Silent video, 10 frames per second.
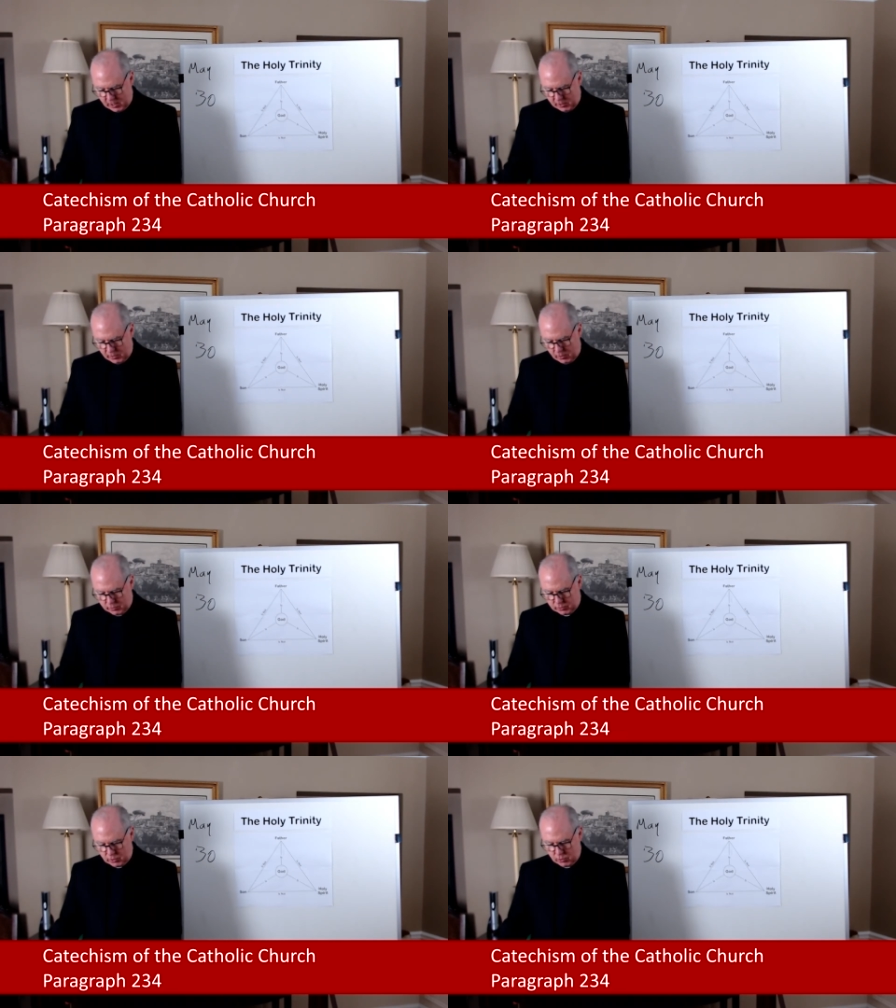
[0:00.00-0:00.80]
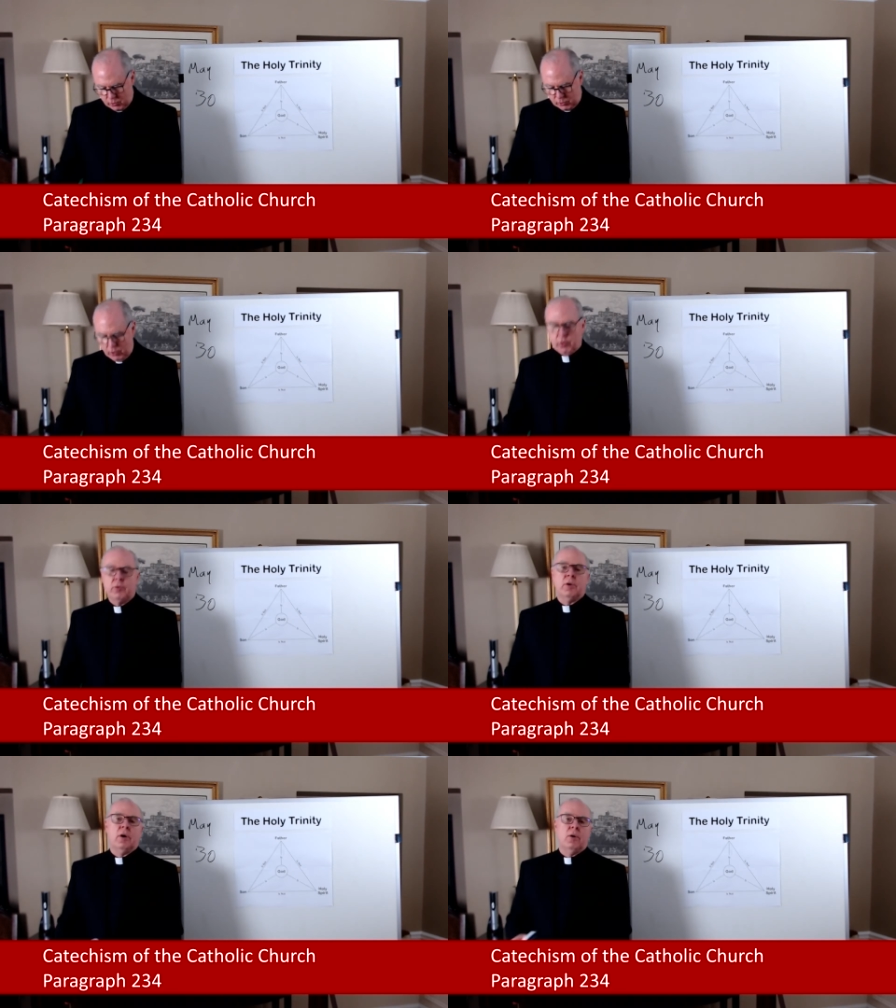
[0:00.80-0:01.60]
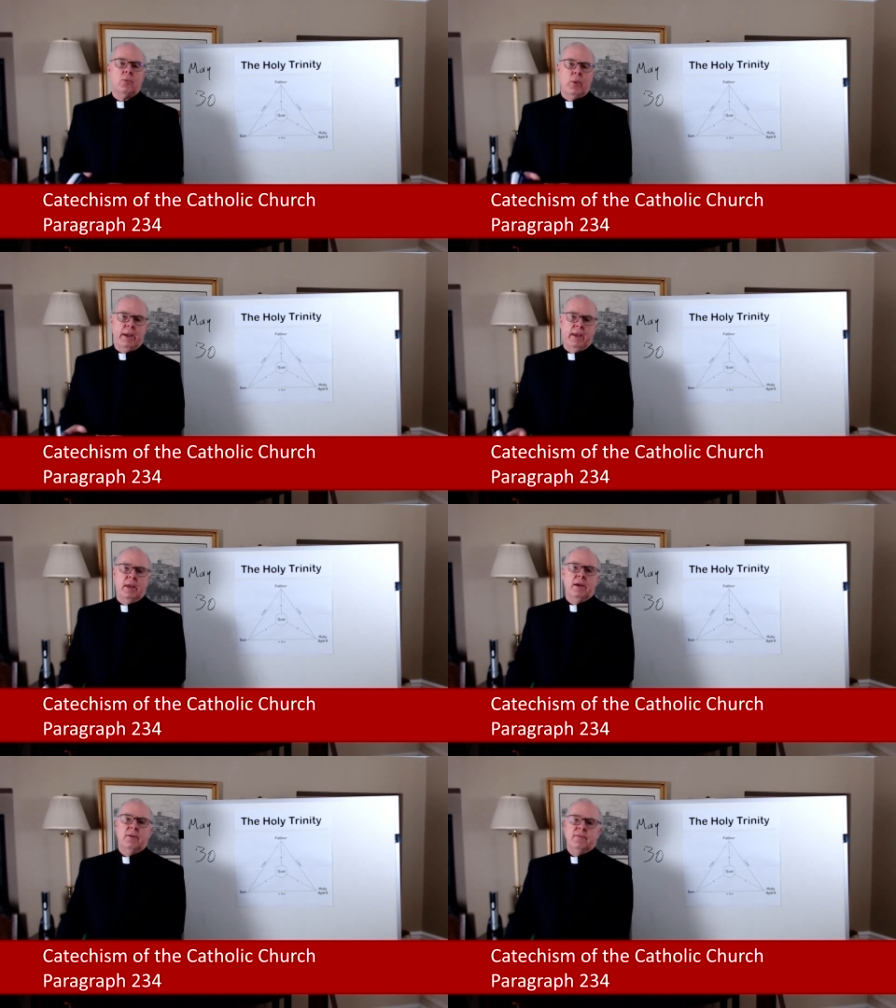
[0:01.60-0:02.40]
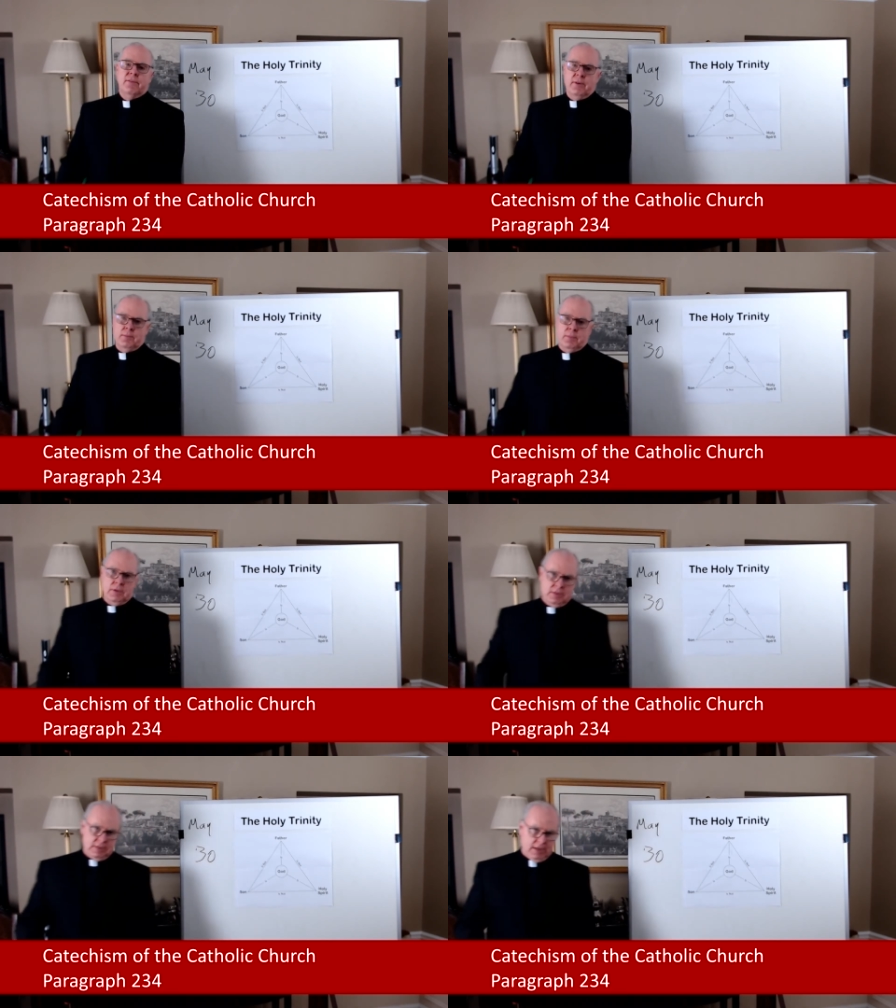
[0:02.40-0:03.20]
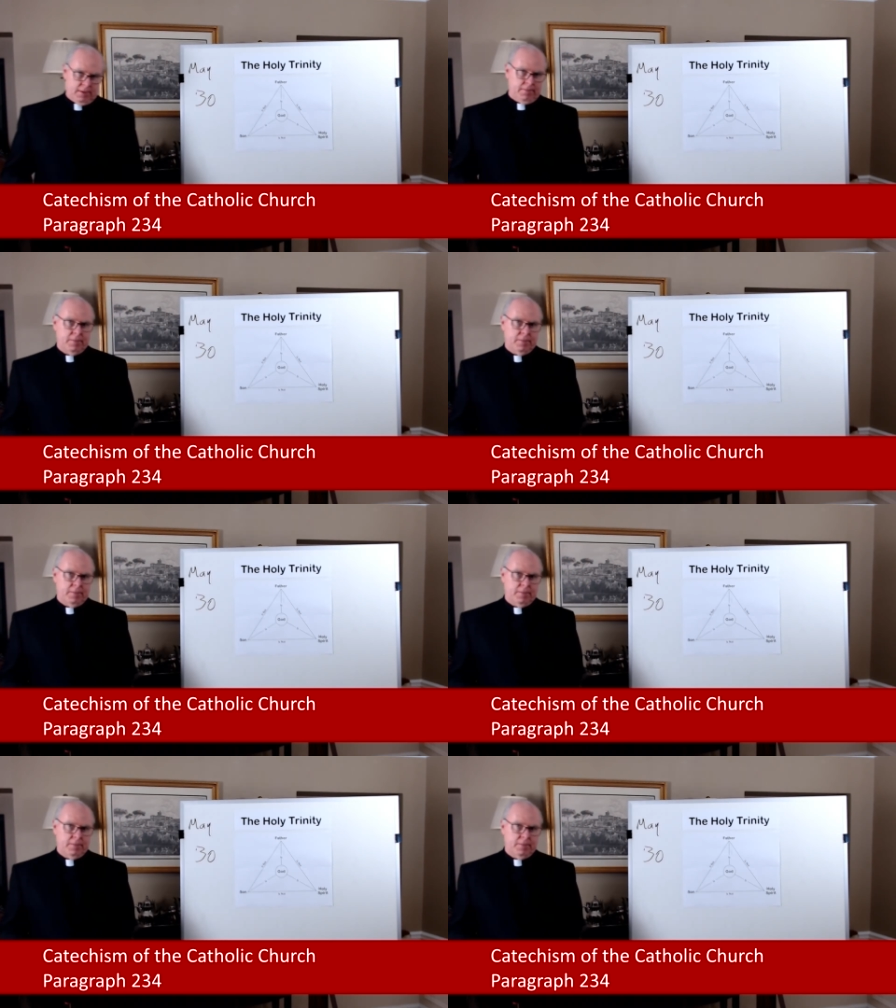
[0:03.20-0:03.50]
those who turn away from sin.